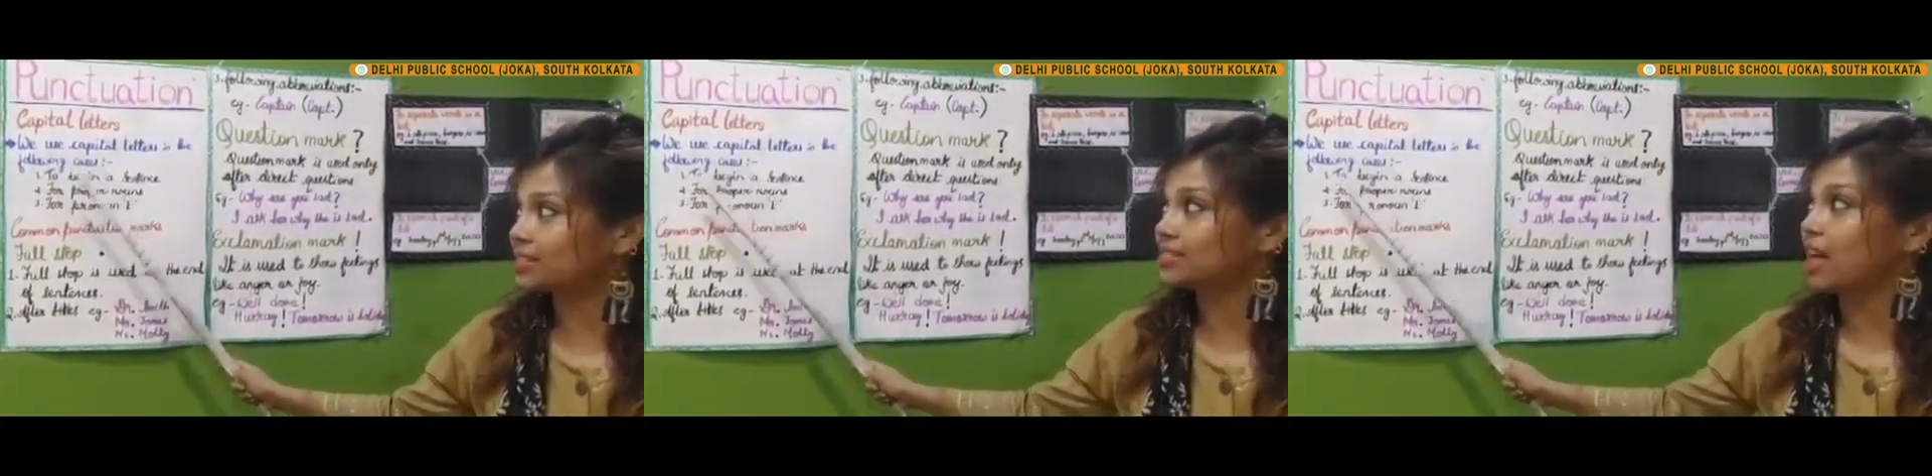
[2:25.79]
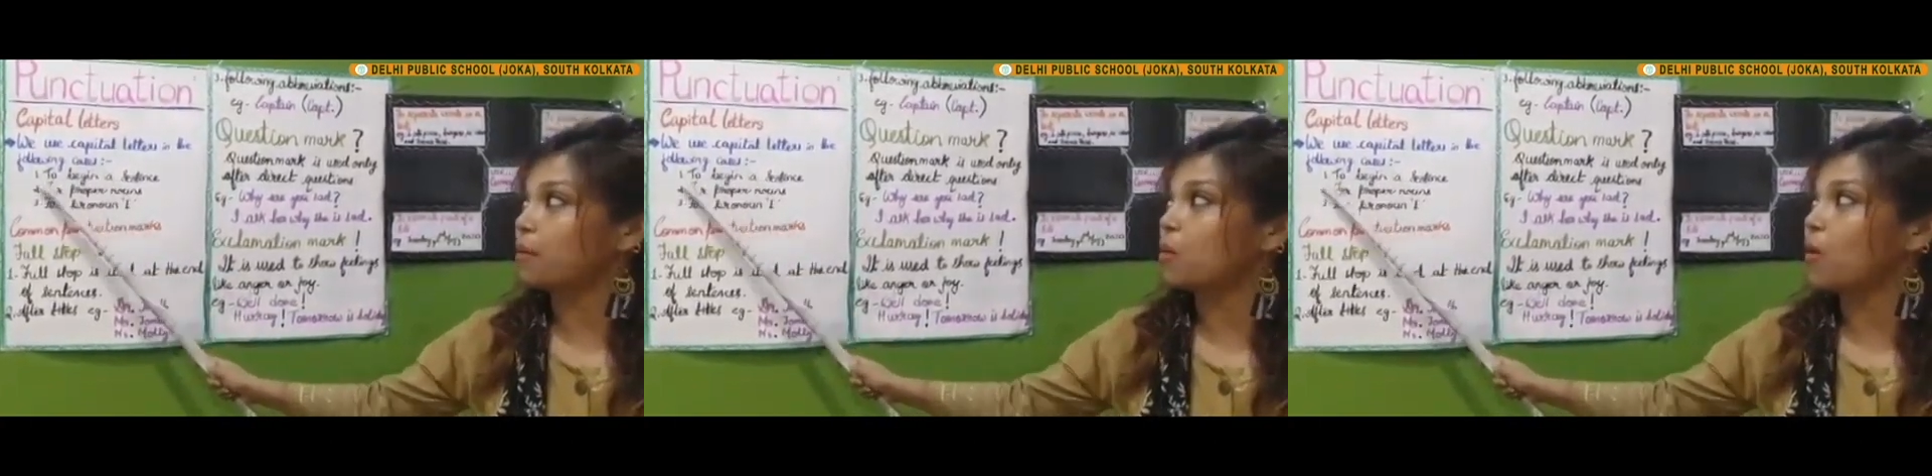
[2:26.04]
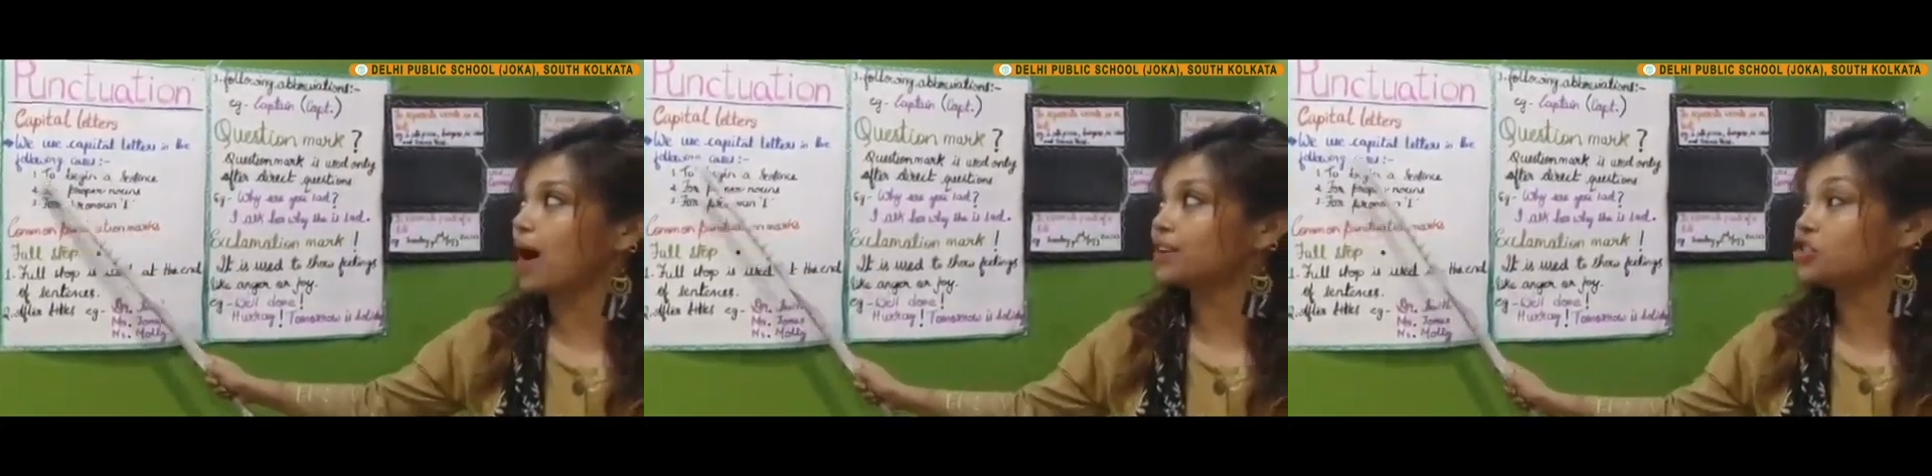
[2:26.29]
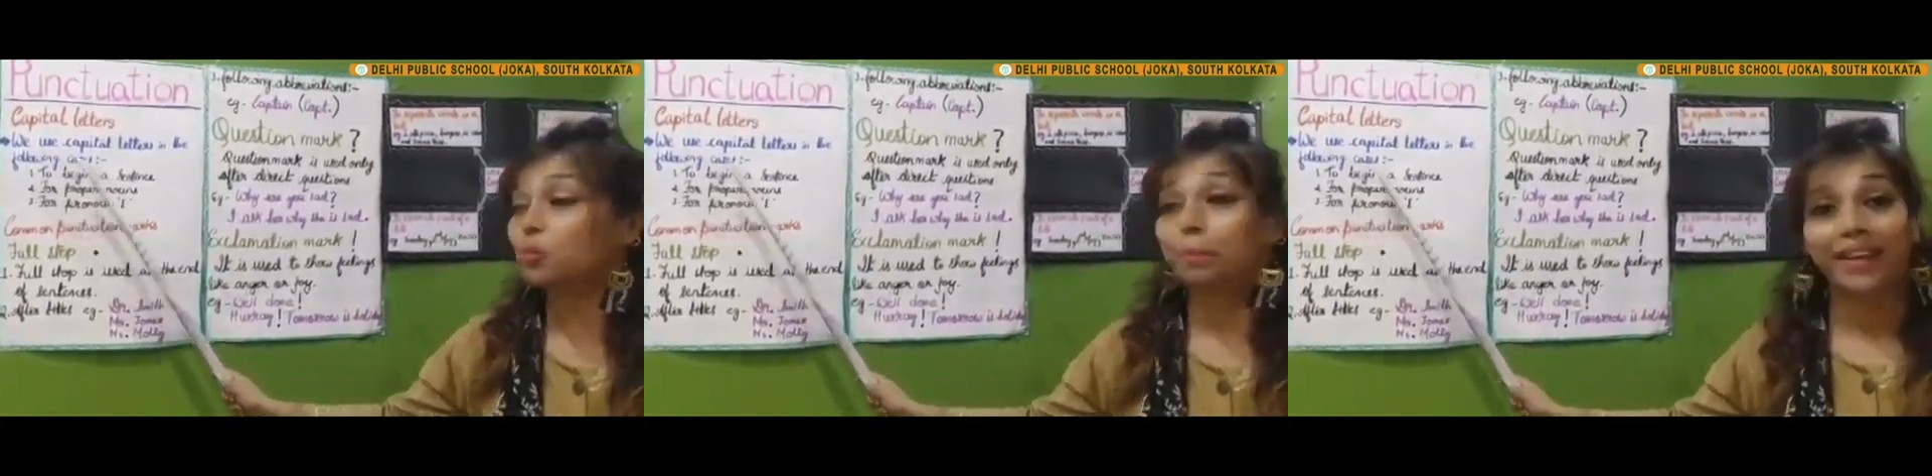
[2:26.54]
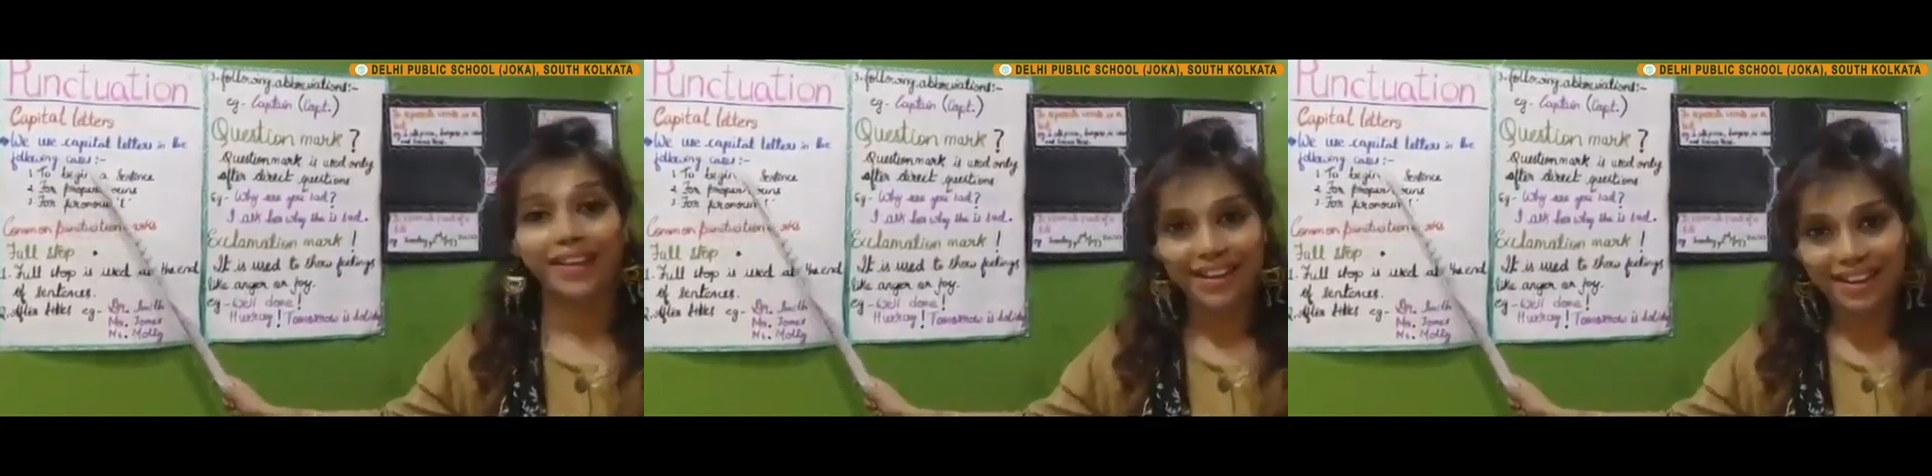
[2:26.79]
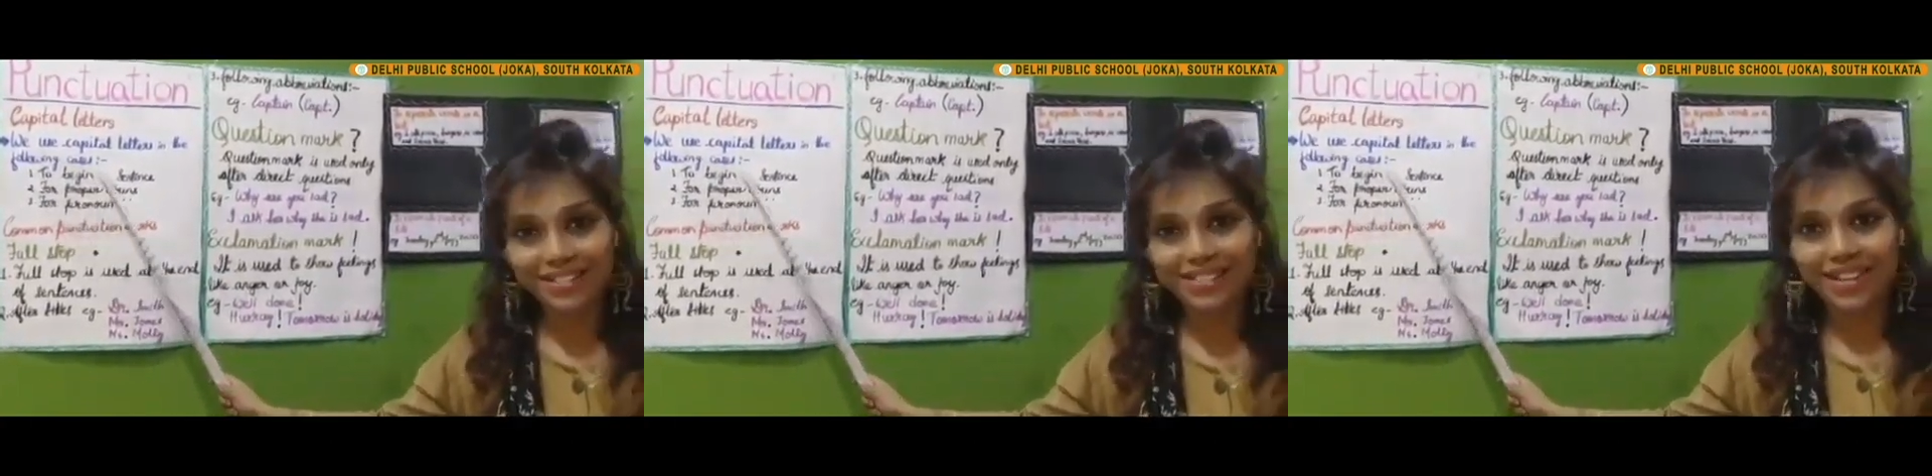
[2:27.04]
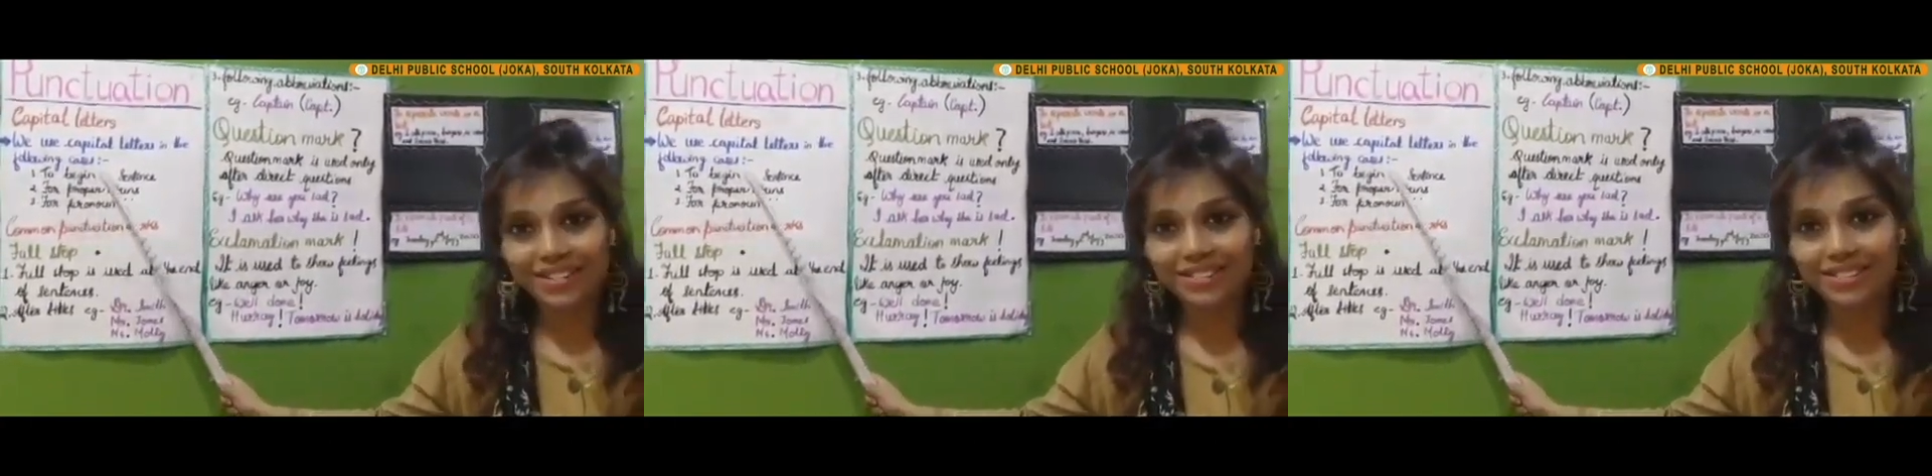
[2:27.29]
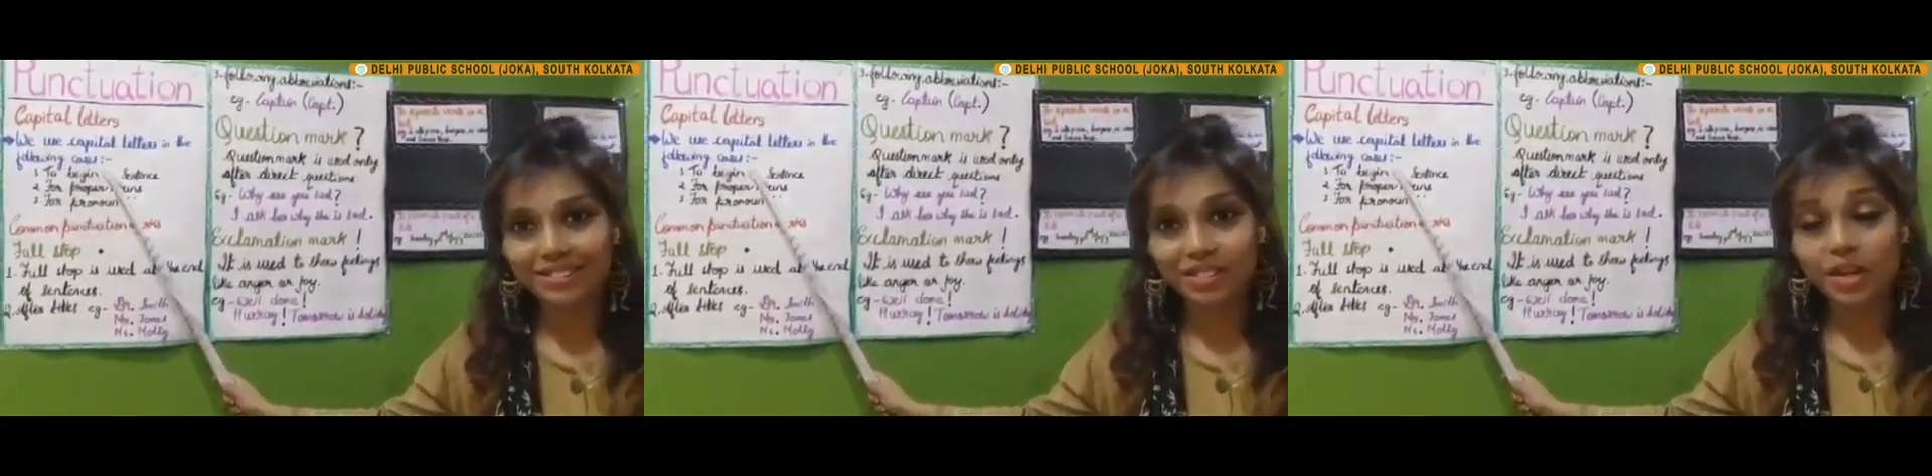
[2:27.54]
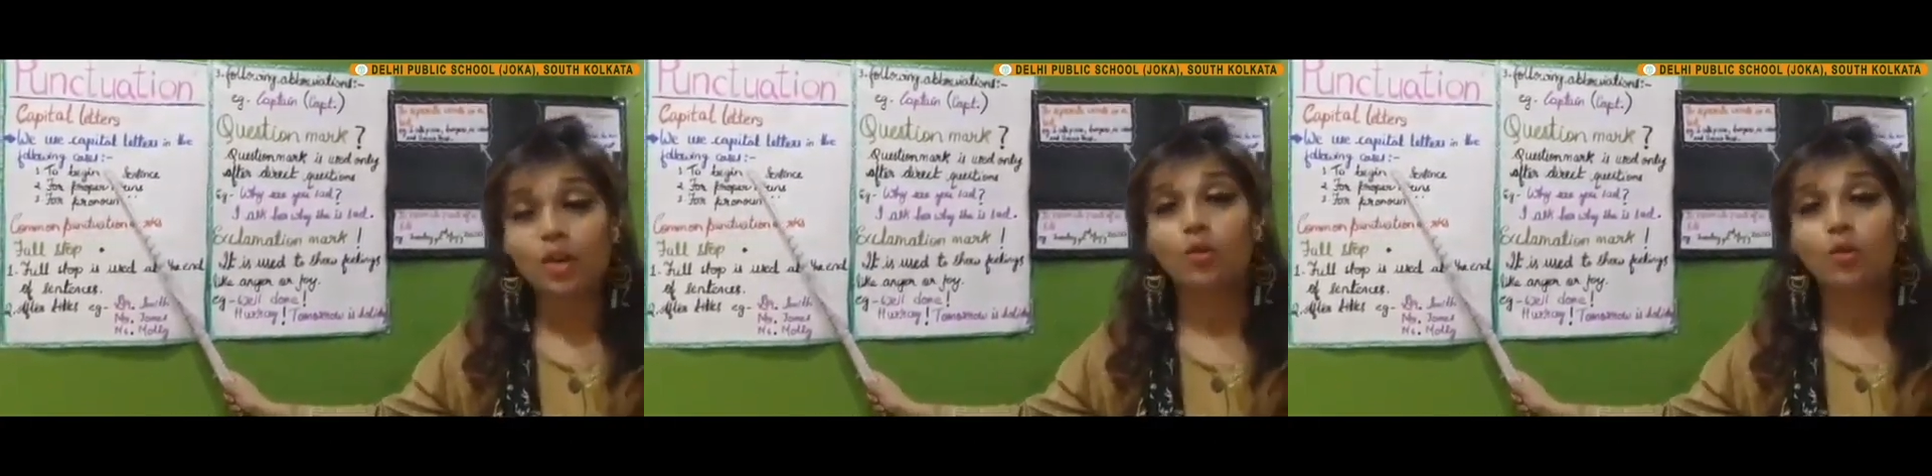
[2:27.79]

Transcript: Number one, to begin a sentence.